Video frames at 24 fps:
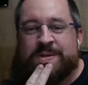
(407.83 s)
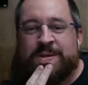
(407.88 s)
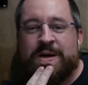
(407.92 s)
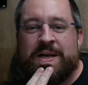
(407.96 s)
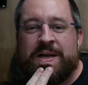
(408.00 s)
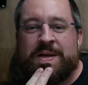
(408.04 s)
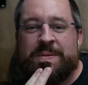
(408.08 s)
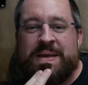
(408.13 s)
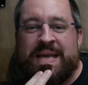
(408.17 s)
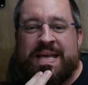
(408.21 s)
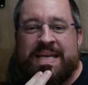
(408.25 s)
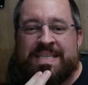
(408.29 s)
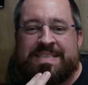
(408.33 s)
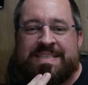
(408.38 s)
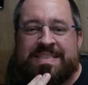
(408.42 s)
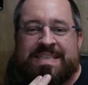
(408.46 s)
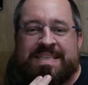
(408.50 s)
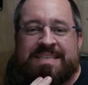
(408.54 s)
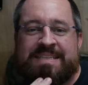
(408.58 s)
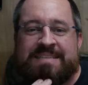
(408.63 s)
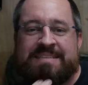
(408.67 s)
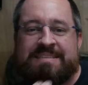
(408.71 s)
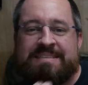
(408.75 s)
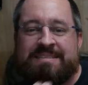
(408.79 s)

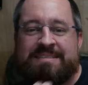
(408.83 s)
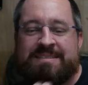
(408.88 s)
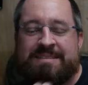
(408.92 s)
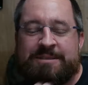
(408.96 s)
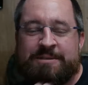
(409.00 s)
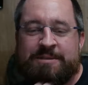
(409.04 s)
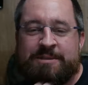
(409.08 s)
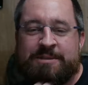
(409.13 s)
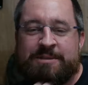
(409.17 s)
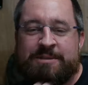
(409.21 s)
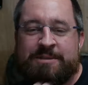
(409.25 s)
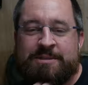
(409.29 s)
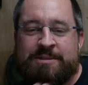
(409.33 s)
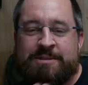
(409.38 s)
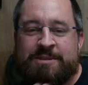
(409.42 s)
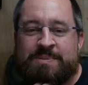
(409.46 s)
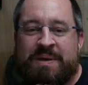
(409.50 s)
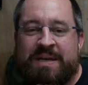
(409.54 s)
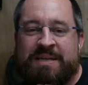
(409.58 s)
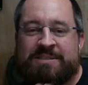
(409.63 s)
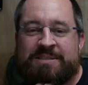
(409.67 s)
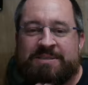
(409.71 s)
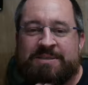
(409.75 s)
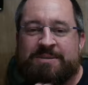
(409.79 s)
amazing. It was
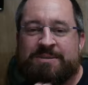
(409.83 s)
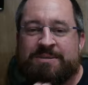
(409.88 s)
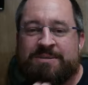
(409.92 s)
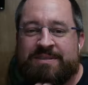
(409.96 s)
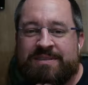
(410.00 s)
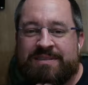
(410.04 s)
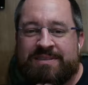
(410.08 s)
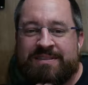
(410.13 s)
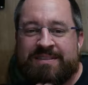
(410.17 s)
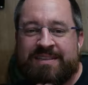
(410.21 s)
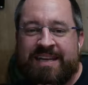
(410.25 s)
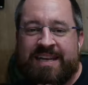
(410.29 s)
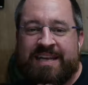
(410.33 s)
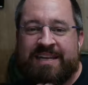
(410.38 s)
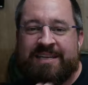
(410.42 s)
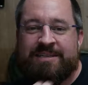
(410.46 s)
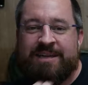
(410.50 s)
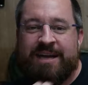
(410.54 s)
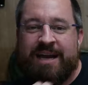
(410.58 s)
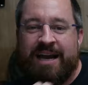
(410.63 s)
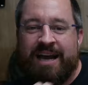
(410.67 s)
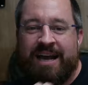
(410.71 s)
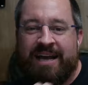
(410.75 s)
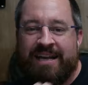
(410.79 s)
special.
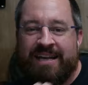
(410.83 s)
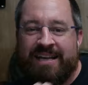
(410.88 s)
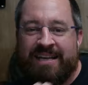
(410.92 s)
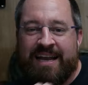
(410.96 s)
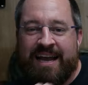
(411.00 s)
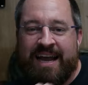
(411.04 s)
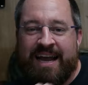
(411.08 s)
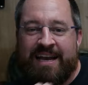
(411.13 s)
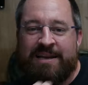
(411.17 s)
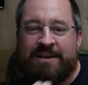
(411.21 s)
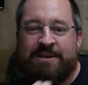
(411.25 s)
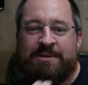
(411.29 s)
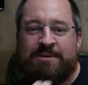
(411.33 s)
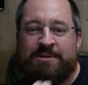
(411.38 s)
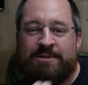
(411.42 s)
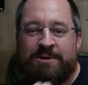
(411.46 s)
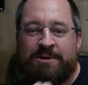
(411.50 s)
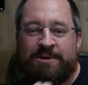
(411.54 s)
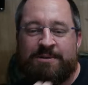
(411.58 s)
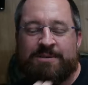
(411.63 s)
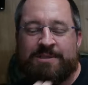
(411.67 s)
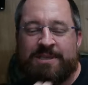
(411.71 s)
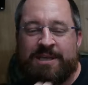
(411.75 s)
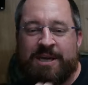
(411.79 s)
I
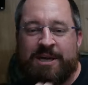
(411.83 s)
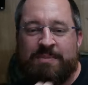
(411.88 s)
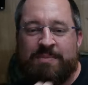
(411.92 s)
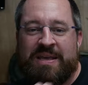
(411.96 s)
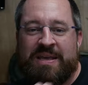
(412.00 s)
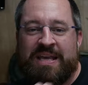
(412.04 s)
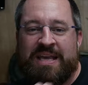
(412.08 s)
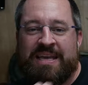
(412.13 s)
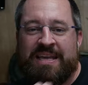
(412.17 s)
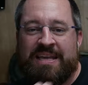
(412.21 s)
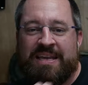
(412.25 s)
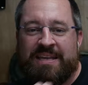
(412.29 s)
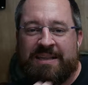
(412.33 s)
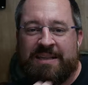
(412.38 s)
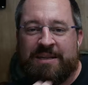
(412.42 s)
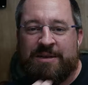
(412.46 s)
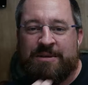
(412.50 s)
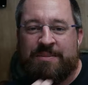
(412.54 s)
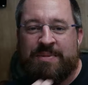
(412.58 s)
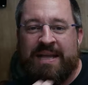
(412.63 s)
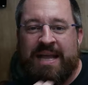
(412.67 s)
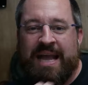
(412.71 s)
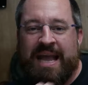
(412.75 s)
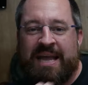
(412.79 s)
knew it was going to be a
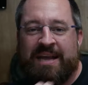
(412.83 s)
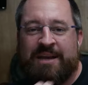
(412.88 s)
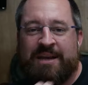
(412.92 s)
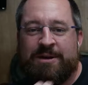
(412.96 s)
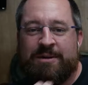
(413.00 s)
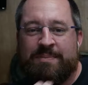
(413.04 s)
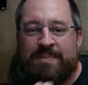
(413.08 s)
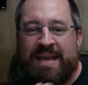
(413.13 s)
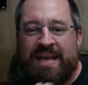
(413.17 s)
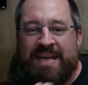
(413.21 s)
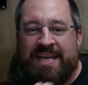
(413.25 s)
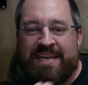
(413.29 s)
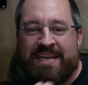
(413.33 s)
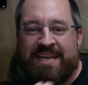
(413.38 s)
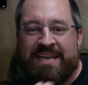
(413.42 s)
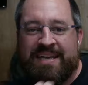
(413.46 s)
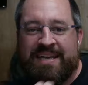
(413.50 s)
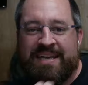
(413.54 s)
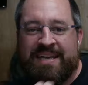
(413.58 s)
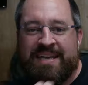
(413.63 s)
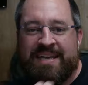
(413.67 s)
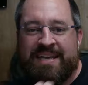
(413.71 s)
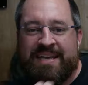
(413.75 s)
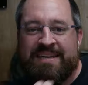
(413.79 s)
little bit anger
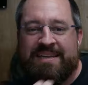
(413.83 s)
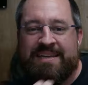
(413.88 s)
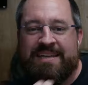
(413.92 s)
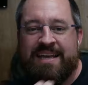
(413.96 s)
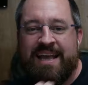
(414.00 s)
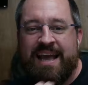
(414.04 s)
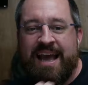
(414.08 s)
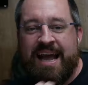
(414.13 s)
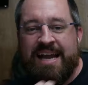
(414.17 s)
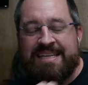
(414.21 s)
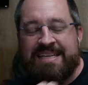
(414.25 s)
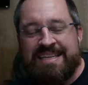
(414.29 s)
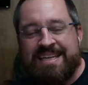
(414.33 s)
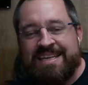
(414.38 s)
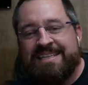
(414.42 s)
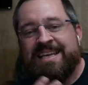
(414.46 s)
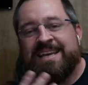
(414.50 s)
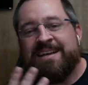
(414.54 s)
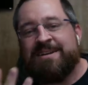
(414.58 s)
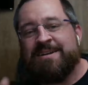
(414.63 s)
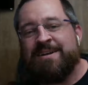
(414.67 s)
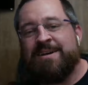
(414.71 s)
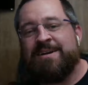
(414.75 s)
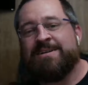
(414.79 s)
making. I did
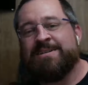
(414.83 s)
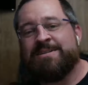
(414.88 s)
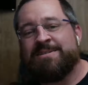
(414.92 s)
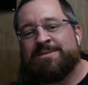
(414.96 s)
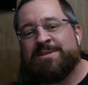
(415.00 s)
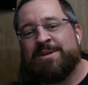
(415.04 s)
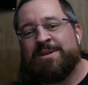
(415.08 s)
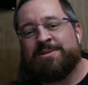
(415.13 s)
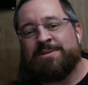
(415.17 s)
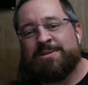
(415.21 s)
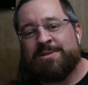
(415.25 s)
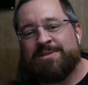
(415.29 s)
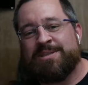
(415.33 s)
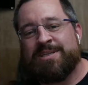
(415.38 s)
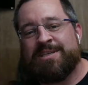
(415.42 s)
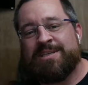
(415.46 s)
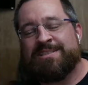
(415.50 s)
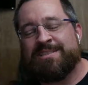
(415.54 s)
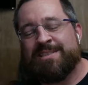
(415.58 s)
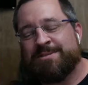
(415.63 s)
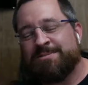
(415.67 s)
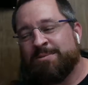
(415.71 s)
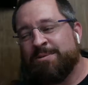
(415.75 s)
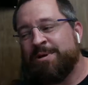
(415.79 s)
get called a social
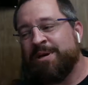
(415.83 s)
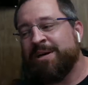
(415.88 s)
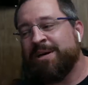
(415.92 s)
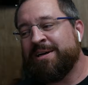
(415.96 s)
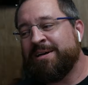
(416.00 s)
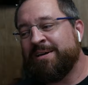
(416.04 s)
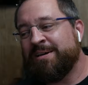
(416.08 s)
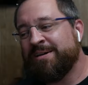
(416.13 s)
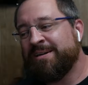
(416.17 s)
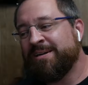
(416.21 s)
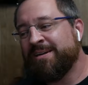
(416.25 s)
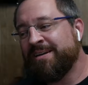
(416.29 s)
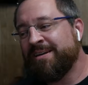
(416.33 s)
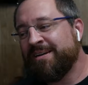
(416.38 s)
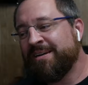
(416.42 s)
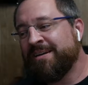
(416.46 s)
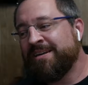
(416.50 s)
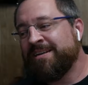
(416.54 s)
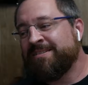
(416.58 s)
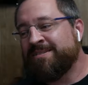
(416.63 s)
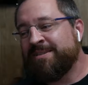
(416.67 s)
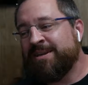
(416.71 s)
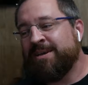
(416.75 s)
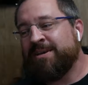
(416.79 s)
justice warrior,
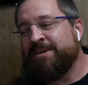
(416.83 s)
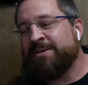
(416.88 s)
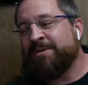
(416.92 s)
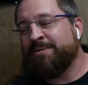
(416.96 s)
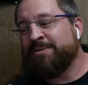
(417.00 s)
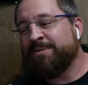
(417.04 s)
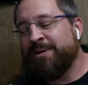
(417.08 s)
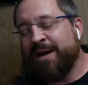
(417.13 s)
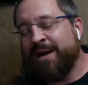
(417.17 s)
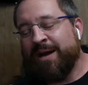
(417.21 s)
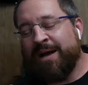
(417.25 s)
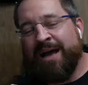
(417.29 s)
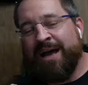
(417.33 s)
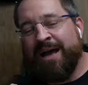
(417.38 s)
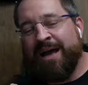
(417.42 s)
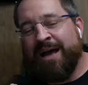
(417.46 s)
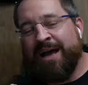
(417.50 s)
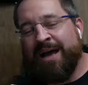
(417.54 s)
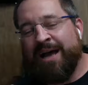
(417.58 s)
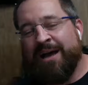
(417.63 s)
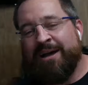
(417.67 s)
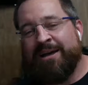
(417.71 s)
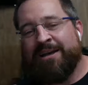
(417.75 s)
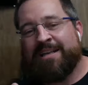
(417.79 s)
so
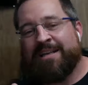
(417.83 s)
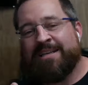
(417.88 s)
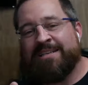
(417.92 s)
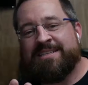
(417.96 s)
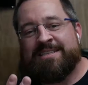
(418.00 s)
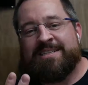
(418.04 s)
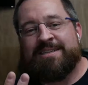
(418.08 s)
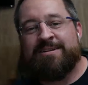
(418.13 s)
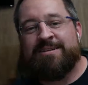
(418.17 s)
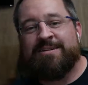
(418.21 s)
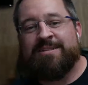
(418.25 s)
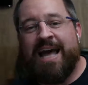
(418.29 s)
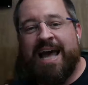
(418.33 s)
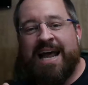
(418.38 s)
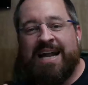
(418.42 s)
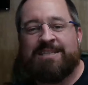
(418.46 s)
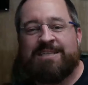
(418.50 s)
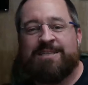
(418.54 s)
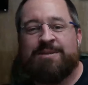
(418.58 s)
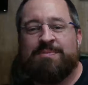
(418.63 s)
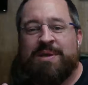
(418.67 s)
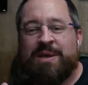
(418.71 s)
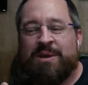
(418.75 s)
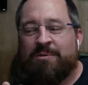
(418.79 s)
I consider that
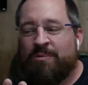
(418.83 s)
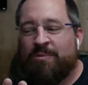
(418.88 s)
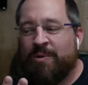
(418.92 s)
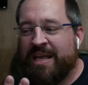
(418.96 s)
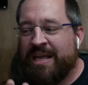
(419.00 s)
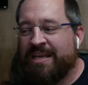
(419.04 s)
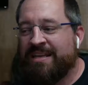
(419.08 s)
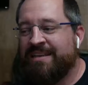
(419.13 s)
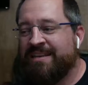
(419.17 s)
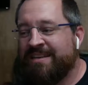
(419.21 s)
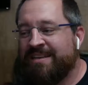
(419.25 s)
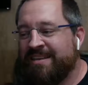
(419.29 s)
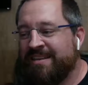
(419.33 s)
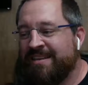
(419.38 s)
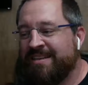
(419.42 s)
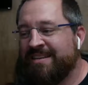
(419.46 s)
to be a win.